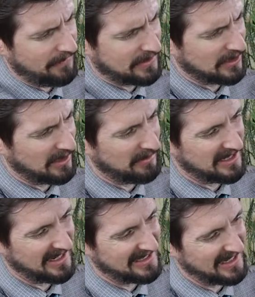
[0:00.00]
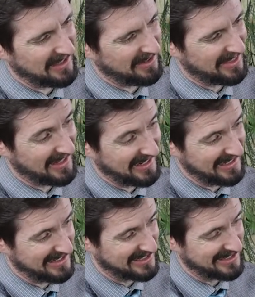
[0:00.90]
mistakes. The other thing
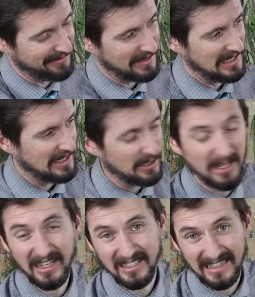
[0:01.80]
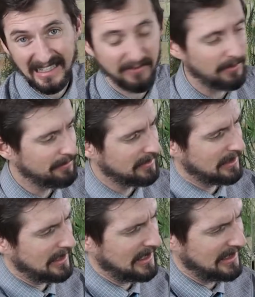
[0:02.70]
is you can't just leave them
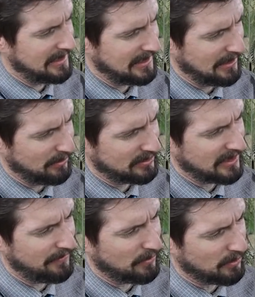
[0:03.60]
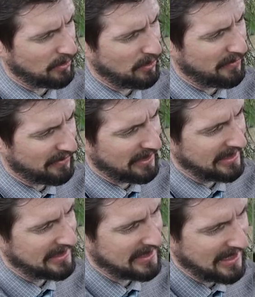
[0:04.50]
and stuff will grow over it
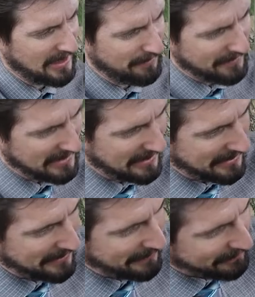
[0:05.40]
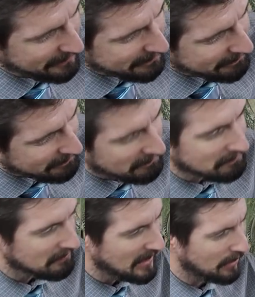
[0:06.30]
in time.
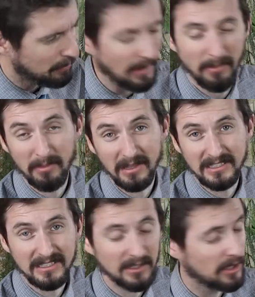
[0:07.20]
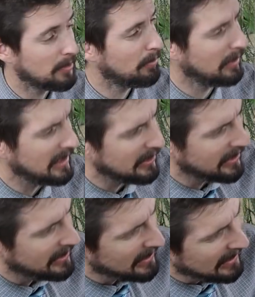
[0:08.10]
It'll probably still look pretty
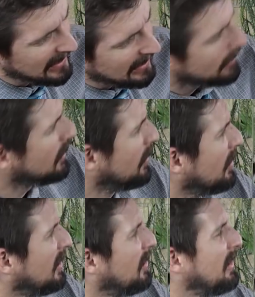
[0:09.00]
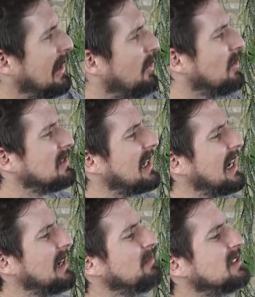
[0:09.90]
good. The only holes
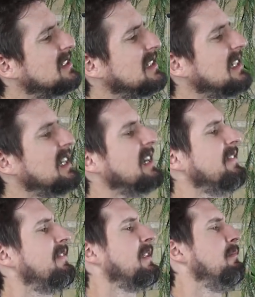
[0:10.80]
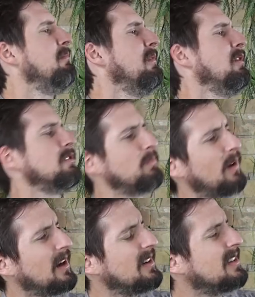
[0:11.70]
I'm seeing for the most
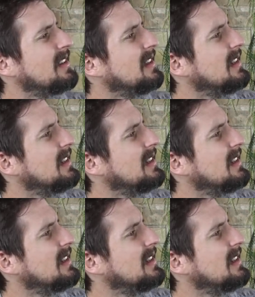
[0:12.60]
part